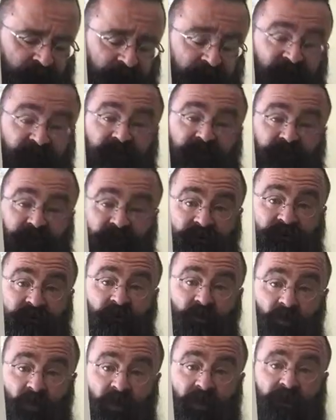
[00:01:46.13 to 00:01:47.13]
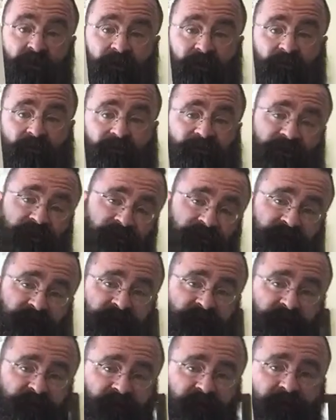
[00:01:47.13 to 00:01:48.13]
and just using water,
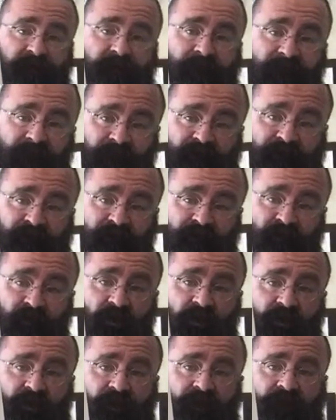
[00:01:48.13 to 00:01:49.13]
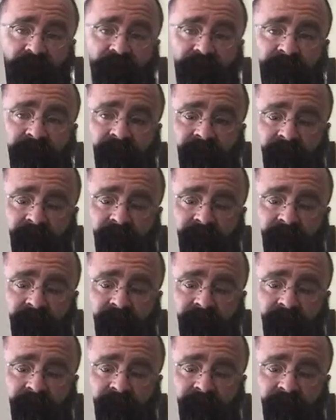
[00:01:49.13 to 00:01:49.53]
changing the amounts of water.